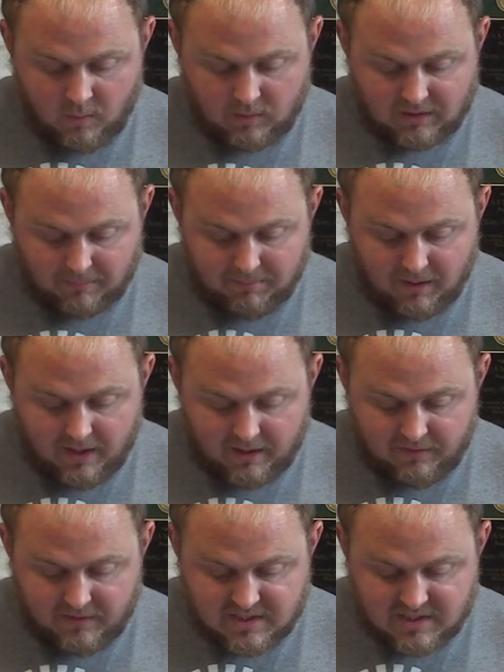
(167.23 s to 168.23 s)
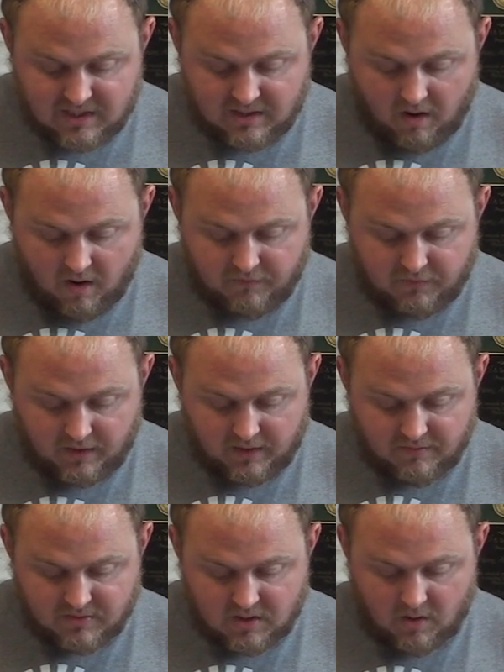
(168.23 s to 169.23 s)
with the blood of the sin offering
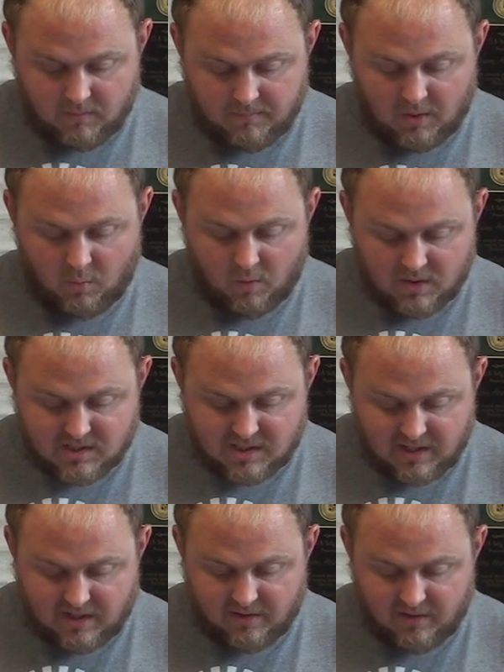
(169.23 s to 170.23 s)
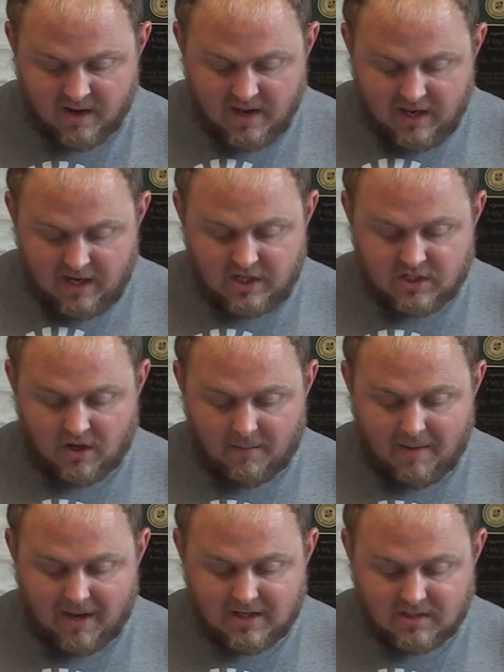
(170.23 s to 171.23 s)
of atonement. Once a year he shall
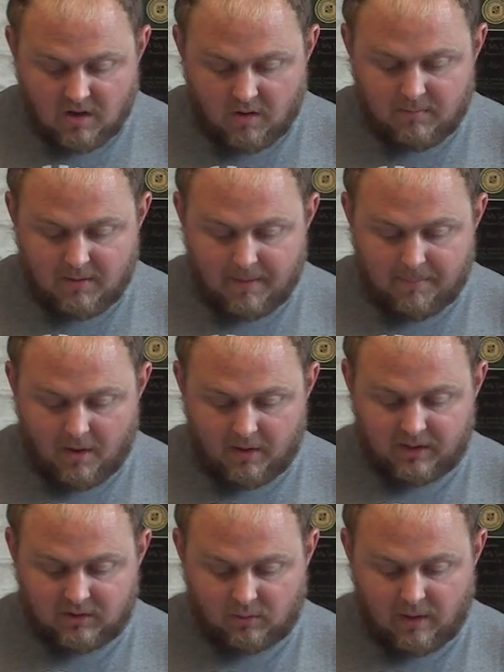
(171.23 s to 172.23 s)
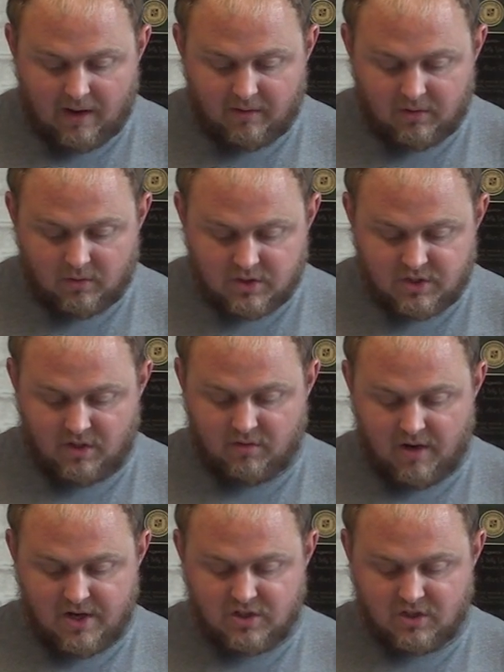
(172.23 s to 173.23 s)
make atonement upon it throughout your
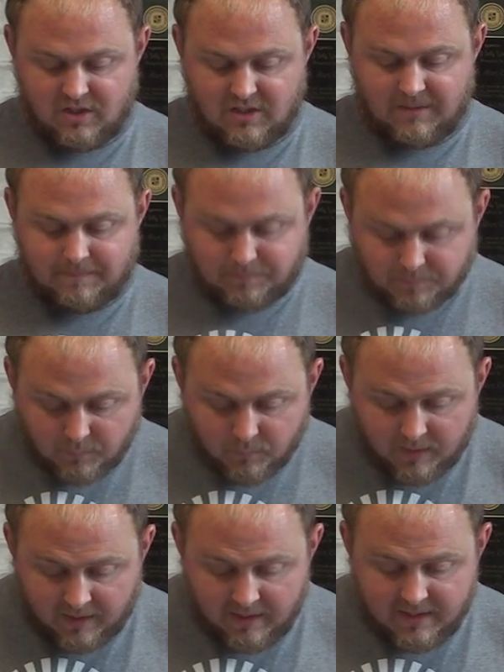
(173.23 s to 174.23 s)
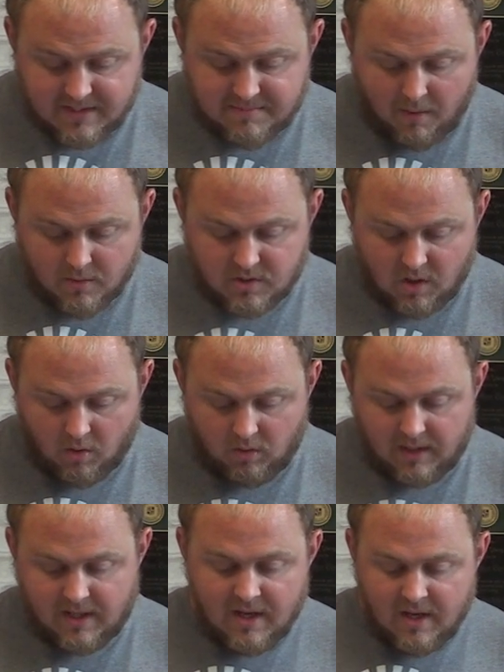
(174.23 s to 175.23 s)
generations. It is most
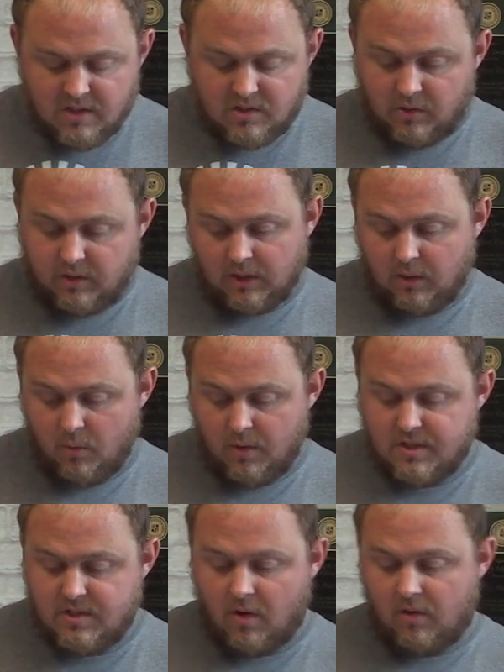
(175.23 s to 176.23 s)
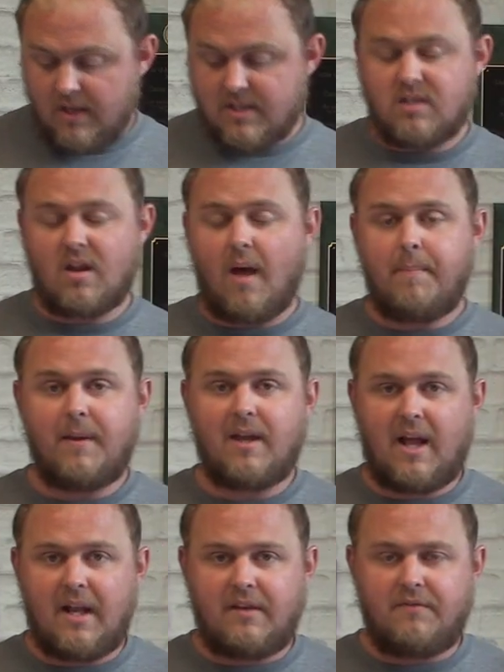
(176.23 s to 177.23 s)
holy to the Lord." So let's stop and
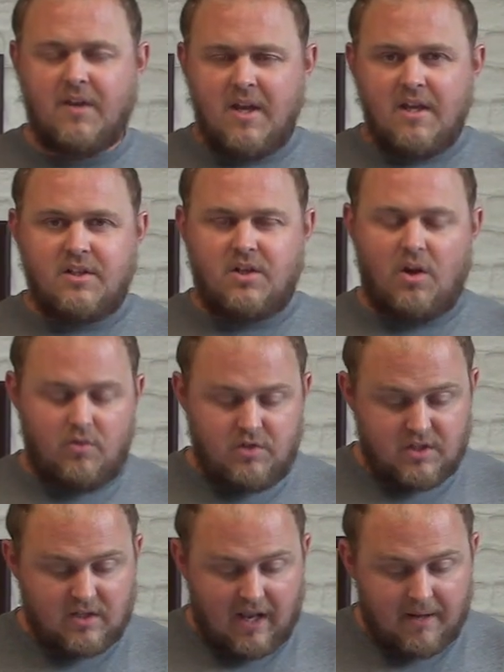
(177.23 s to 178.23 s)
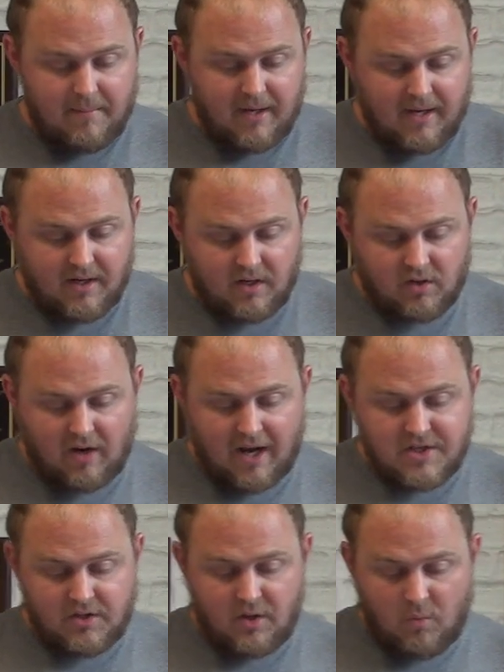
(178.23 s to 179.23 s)
kind of, just kind of begin to
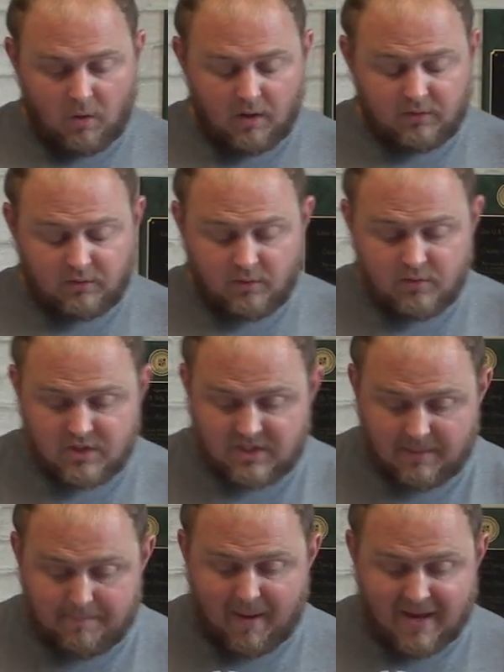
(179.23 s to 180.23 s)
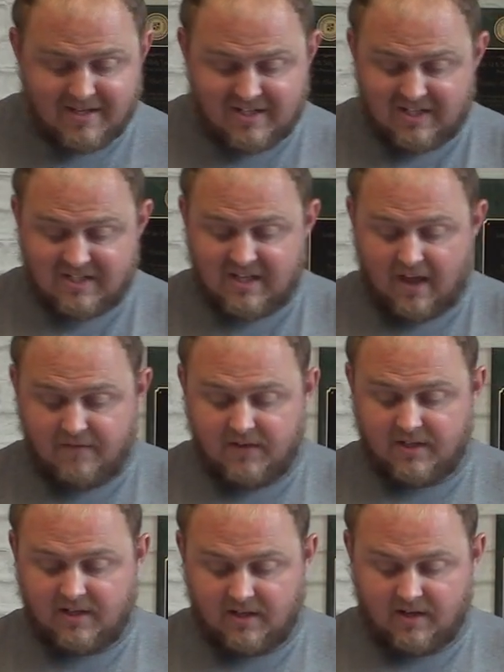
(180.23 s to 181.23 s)
gradually work through just the basics of
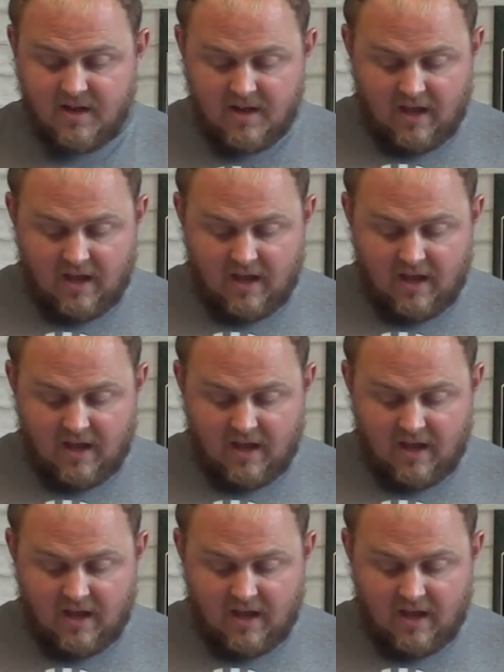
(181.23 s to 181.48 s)
it. In